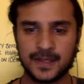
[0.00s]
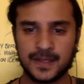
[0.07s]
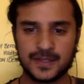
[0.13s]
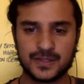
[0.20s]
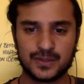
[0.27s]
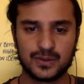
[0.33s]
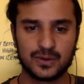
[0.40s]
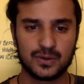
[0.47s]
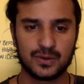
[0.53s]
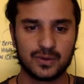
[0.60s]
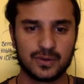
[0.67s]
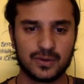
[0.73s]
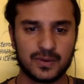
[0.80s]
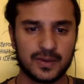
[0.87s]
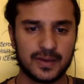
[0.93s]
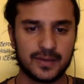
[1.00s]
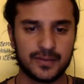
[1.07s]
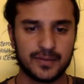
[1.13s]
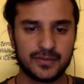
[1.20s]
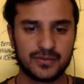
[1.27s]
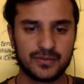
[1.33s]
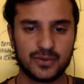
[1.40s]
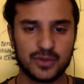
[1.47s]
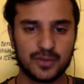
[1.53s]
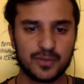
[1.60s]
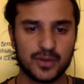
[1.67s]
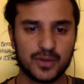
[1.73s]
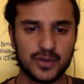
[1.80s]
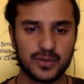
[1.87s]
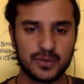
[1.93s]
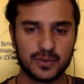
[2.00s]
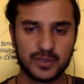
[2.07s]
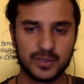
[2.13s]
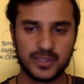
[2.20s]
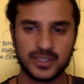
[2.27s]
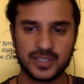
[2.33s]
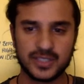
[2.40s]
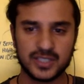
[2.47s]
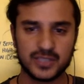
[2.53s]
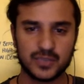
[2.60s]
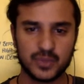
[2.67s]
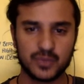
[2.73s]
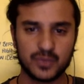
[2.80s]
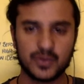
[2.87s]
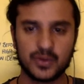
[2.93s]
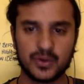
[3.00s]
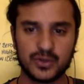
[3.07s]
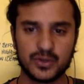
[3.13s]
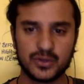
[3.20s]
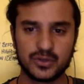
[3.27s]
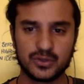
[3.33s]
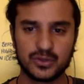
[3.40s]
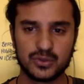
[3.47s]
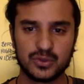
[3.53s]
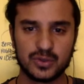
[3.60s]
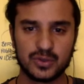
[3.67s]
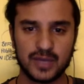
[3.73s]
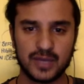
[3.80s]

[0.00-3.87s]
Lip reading: So before the point, we would discuss what we're going to do,